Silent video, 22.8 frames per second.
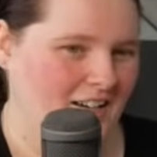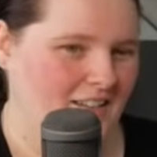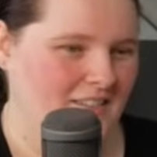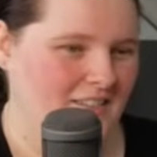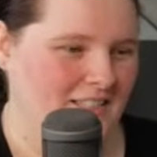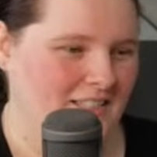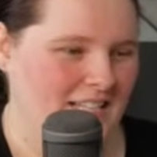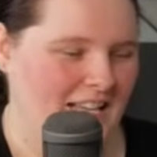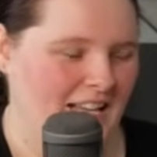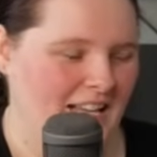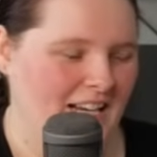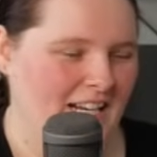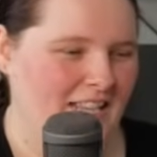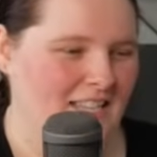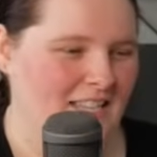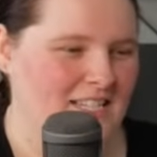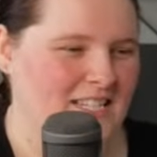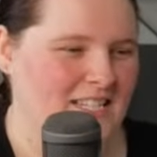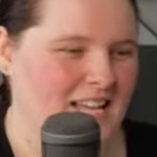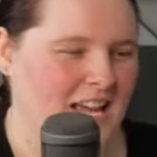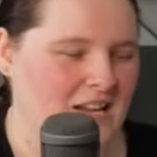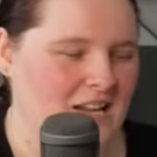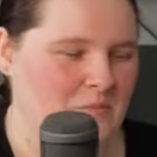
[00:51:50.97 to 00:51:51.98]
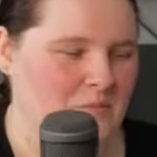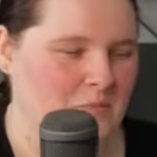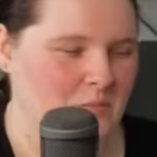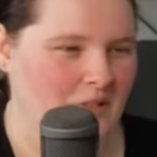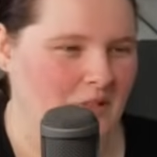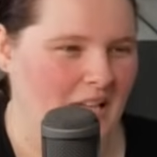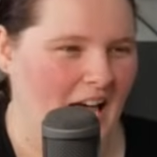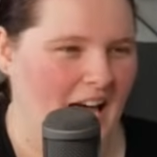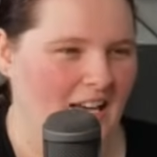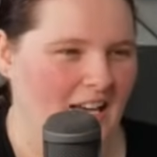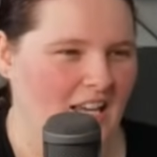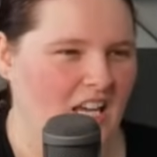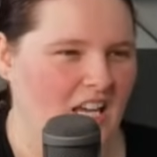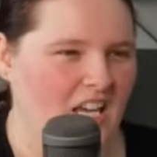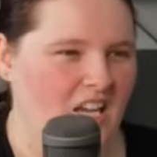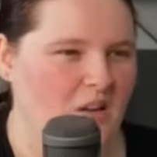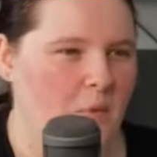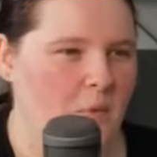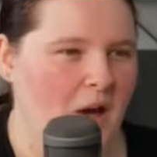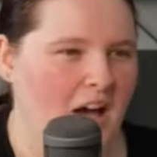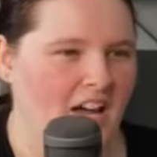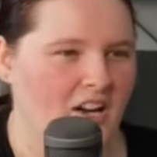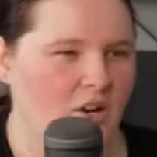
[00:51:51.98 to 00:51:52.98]
getting the same black
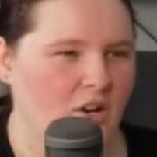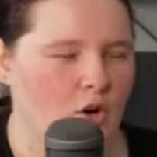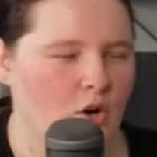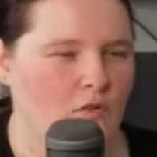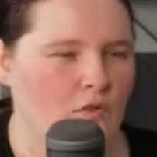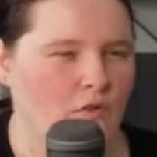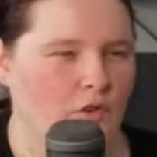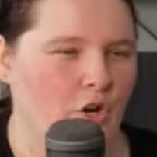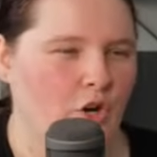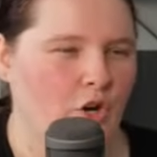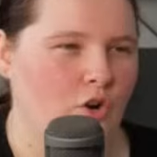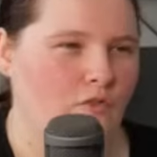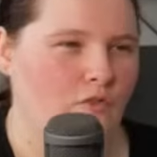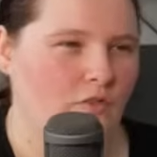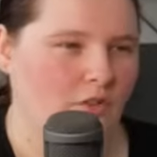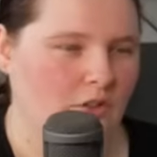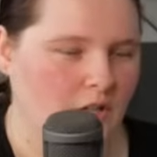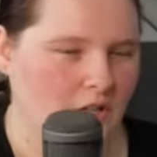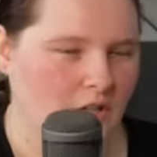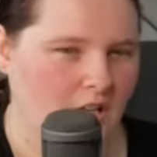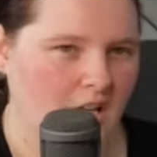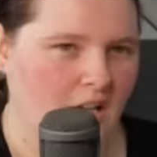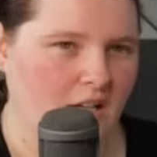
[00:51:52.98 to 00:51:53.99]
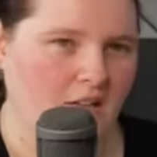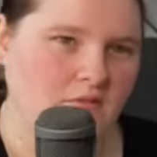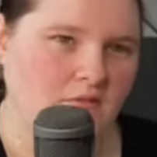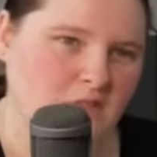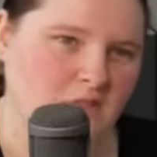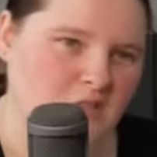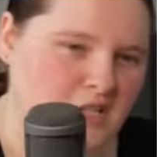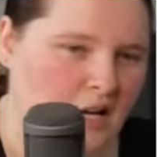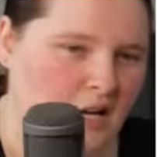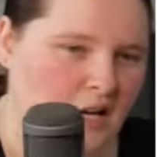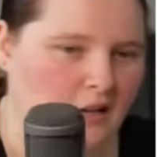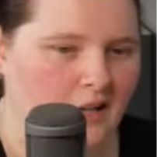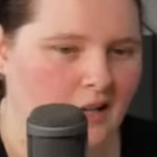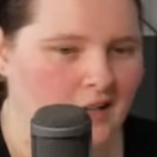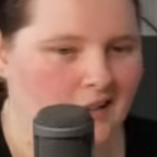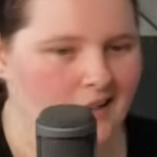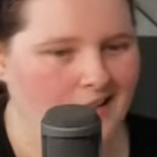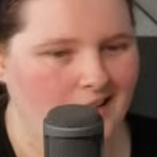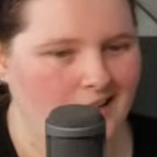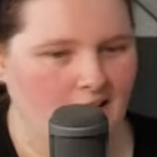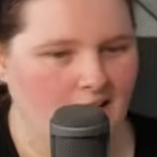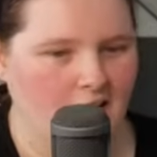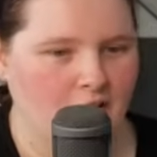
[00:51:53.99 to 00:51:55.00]
ink pad over and over again is kind of like,
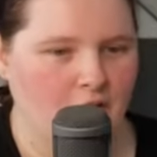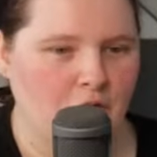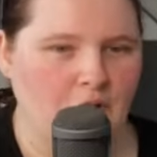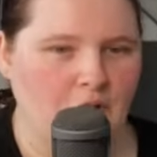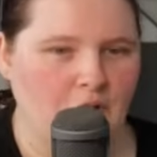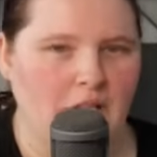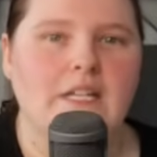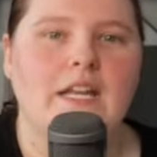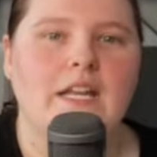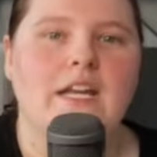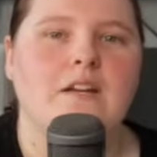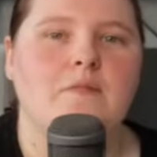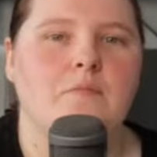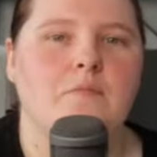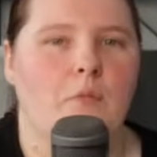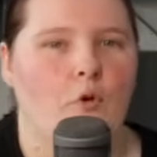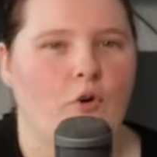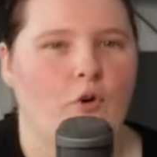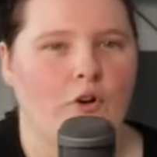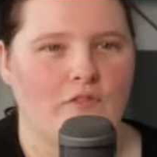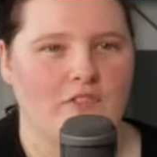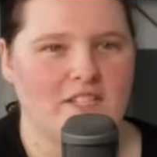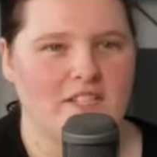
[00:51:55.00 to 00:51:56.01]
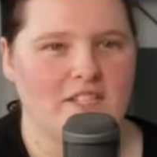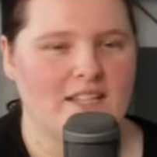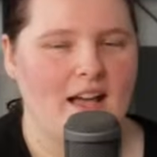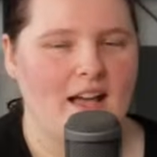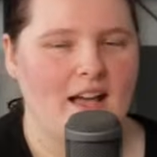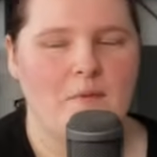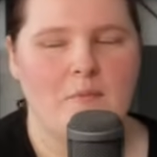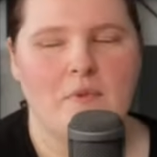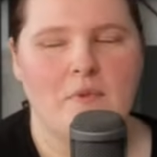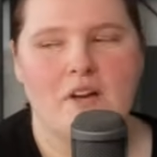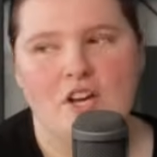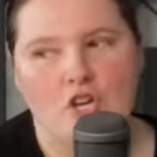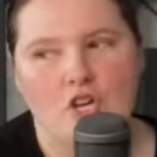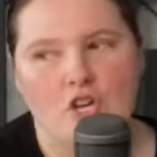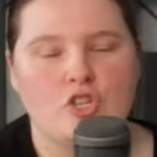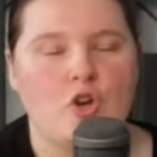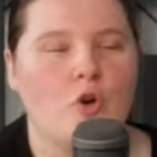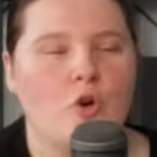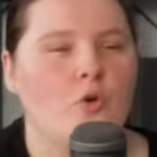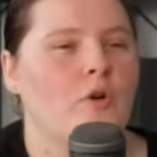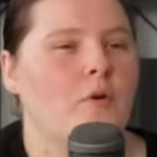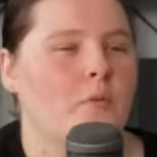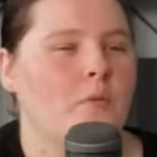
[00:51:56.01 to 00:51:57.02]
I don't really need more of the same.
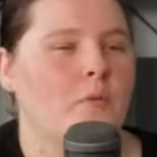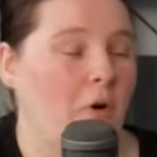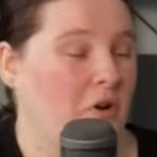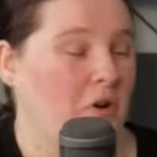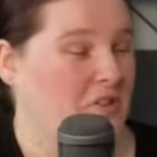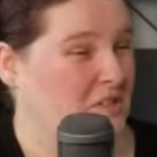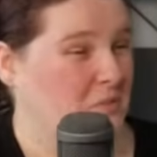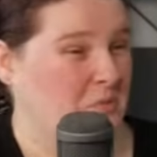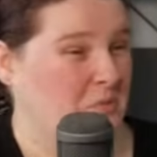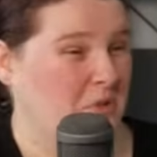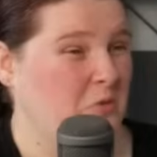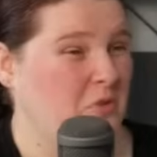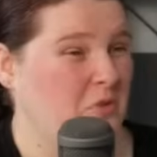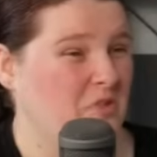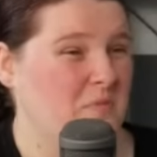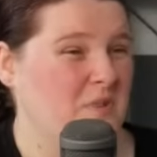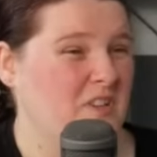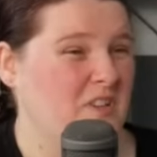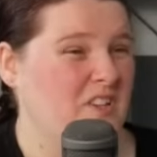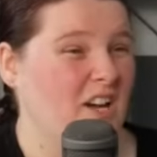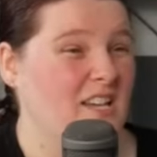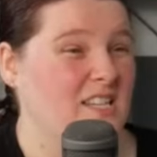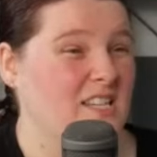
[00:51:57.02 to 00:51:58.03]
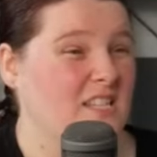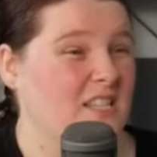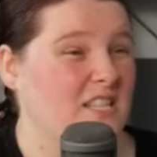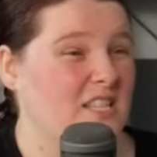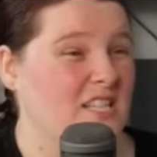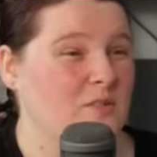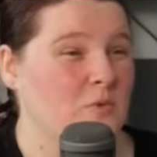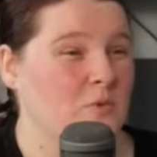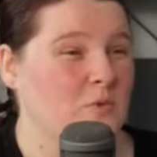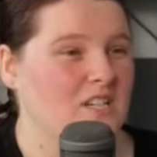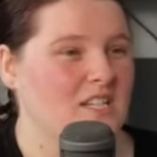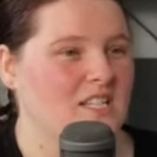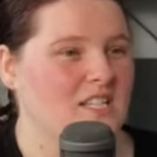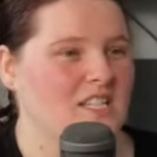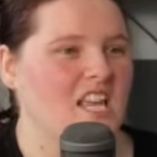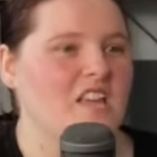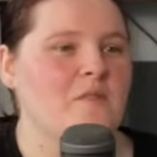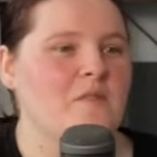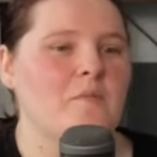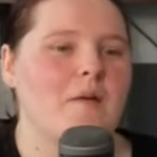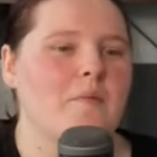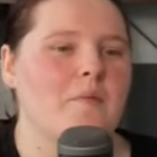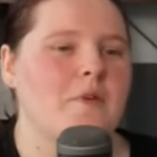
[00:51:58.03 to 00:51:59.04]
So it possibly would have been nice in this one to see
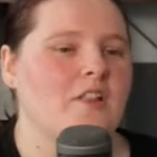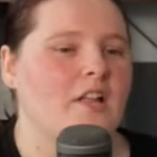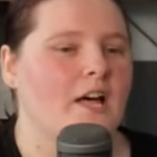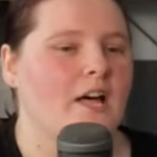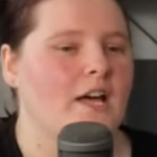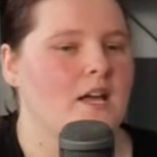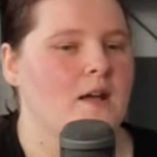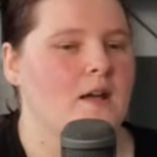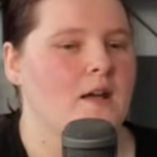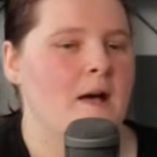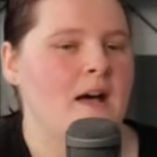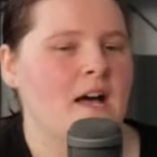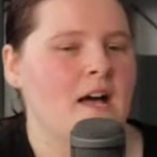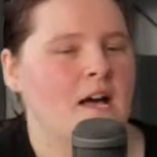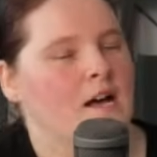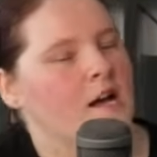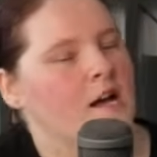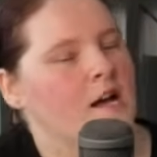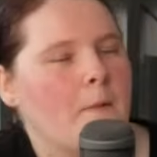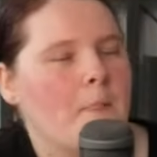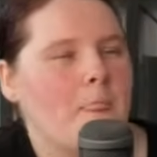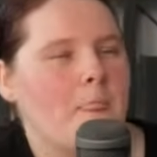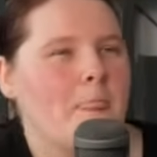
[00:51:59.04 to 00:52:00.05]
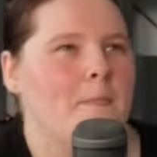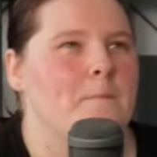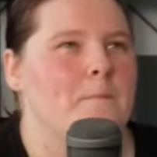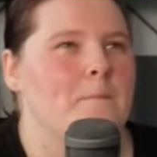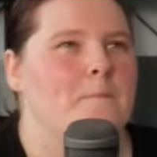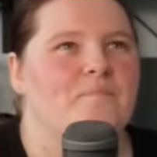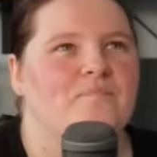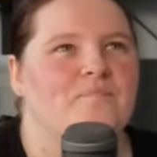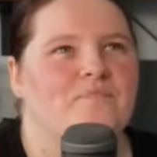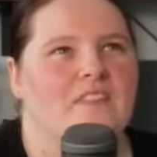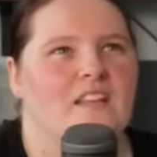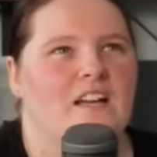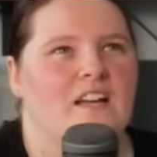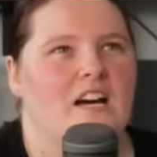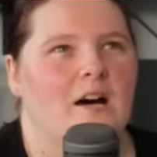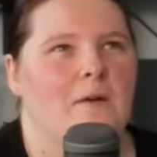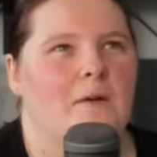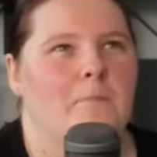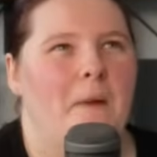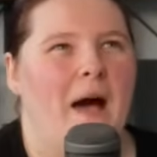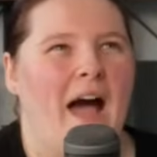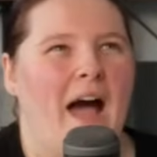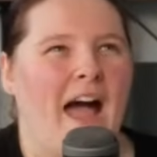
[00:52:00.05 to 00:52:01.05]
maybe like
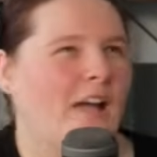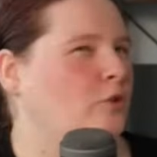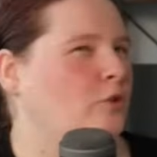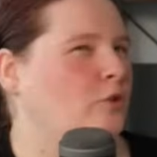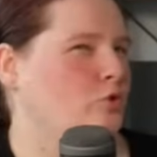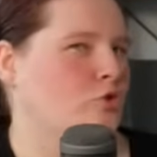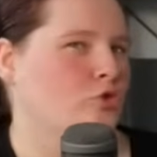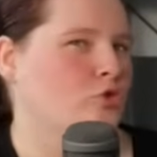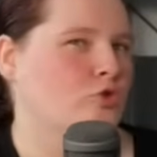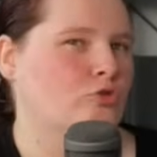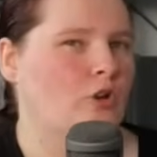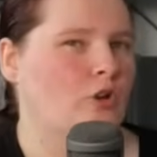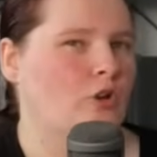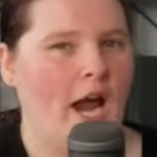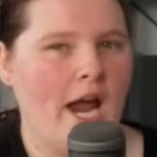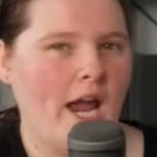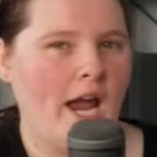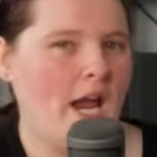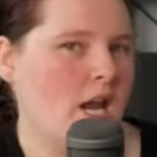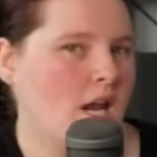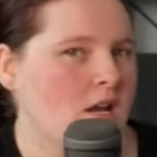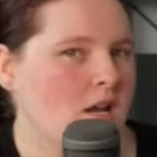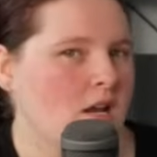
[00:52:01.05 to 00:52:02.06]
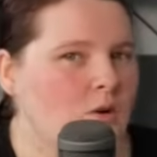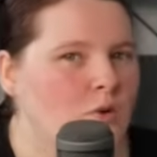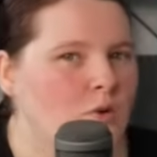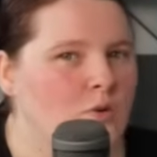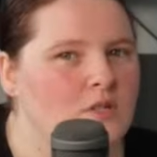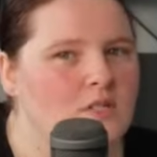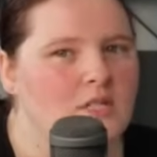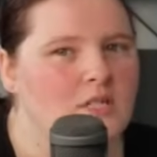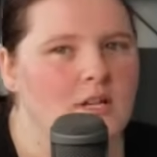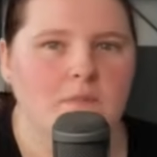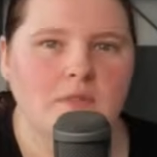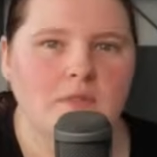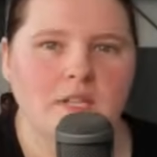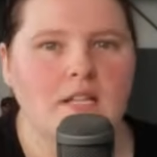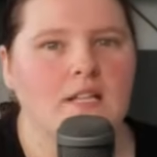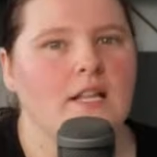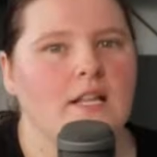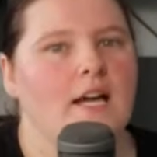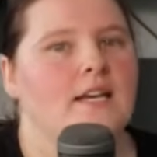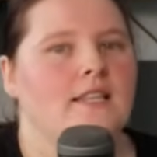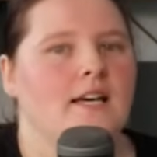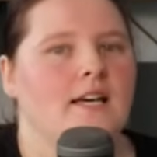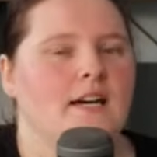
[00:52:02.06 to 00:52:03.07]
a pale gray or something
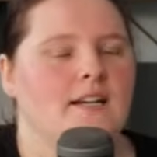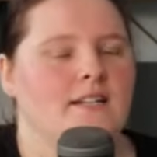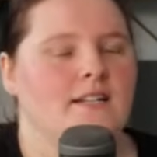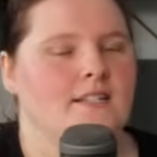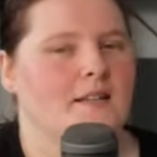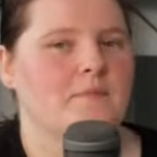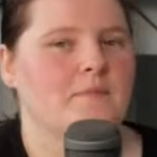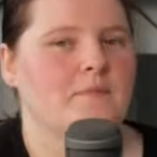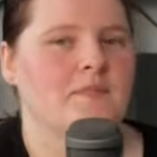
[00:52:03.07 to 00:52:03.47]
like that. Something